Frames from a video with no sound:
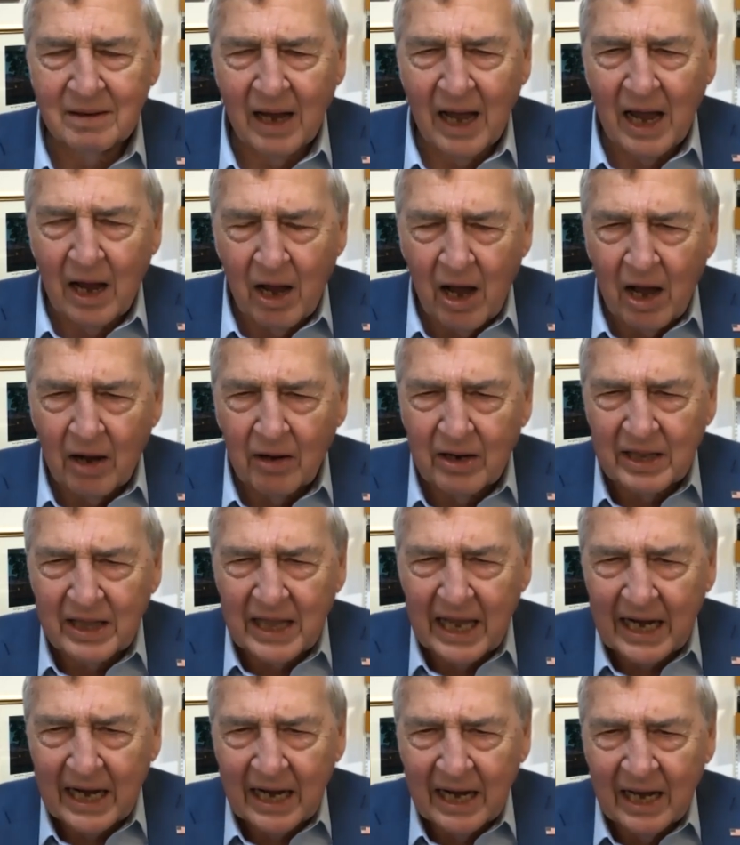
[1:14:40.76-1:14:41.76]
How come
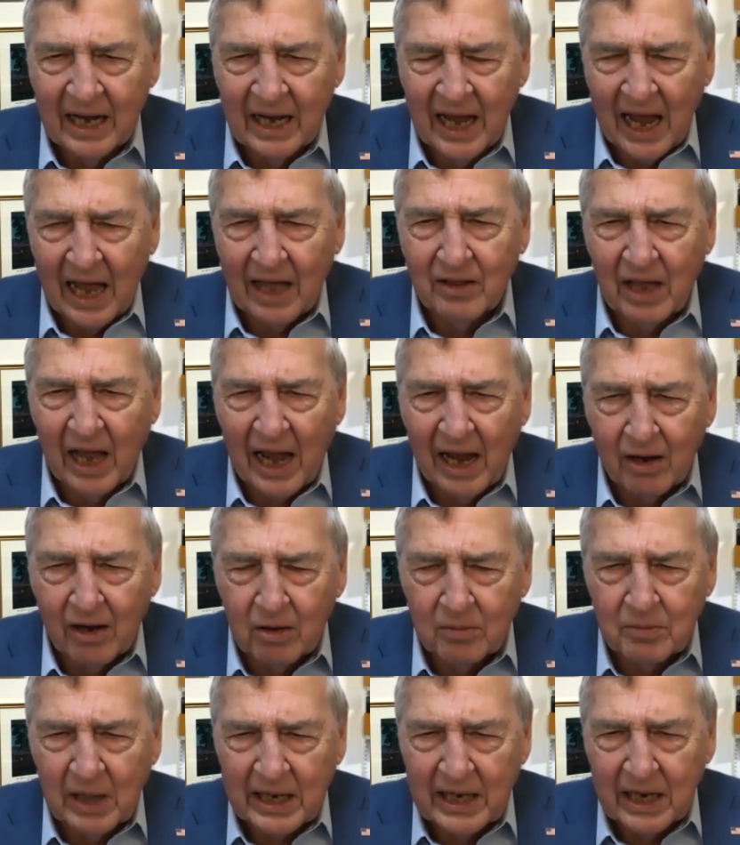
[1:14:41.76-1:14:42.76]
they
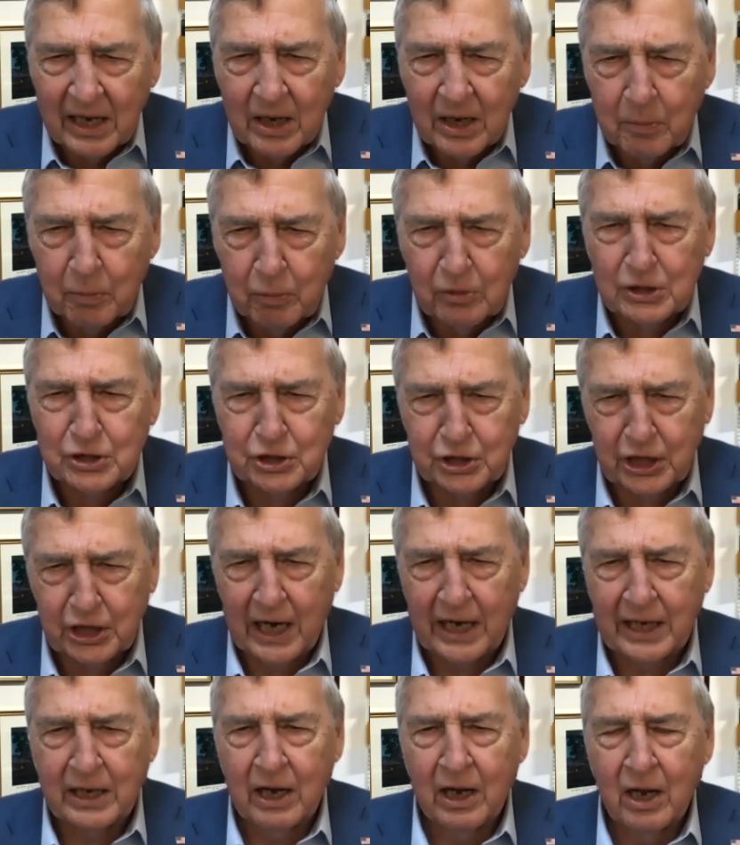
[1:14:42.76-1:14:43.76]
didn't
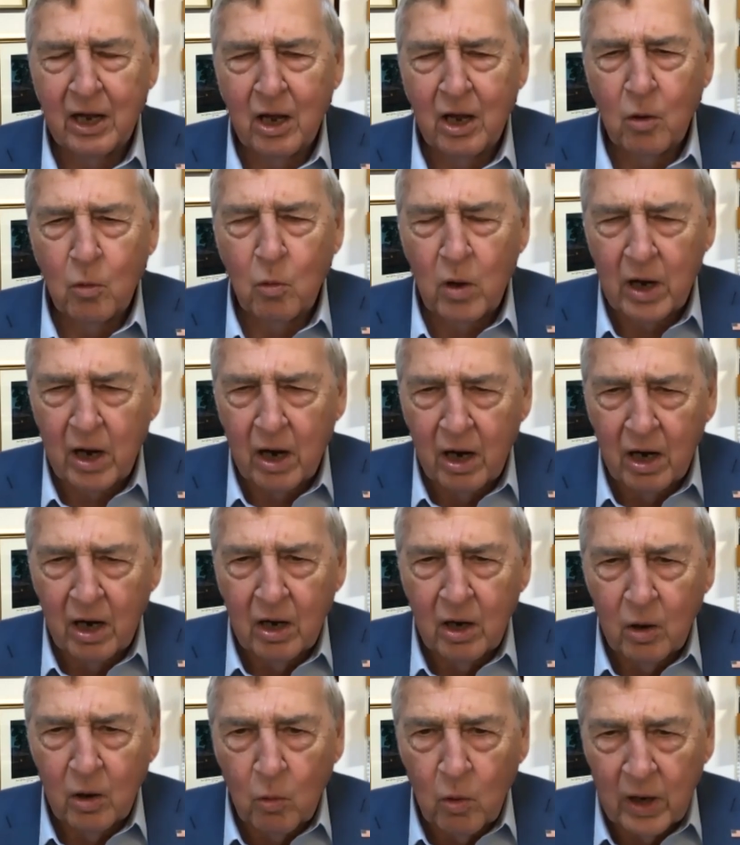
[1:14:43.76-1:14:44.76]
appreciate what
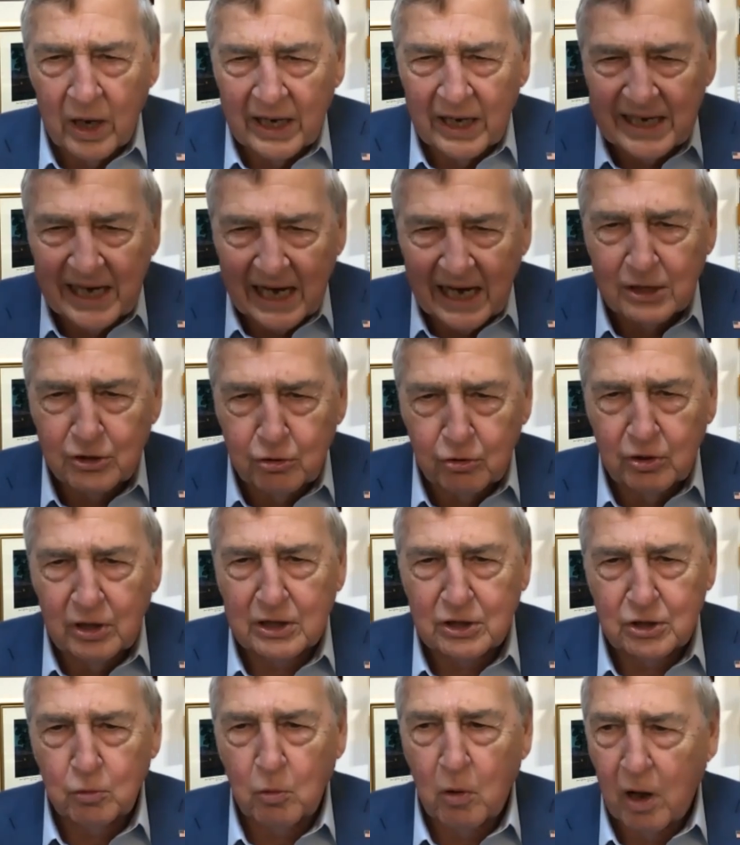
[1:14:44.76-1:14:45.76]
a danger
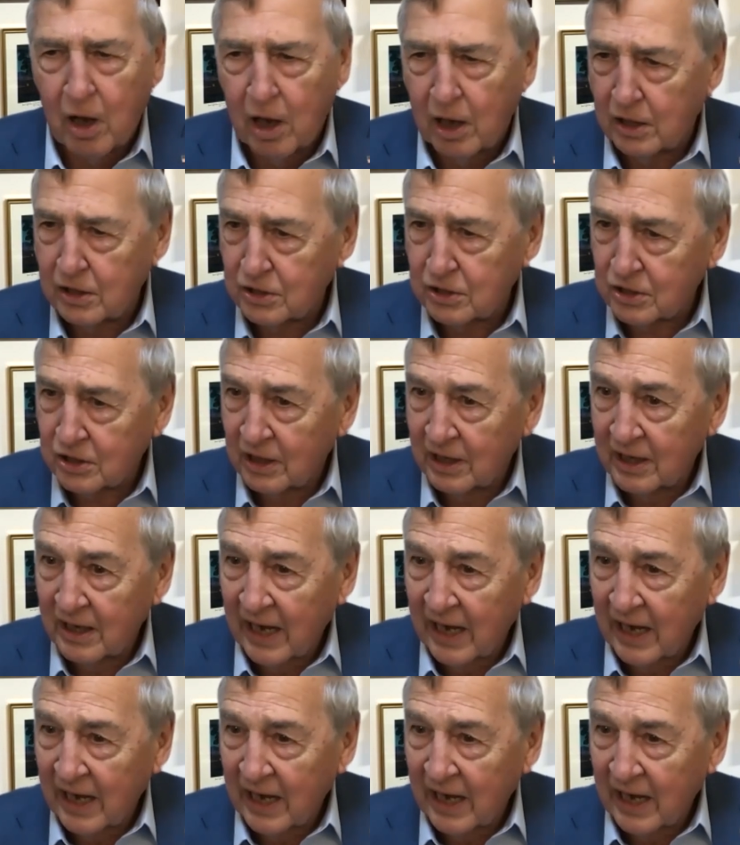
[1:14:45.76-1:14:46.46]
this was?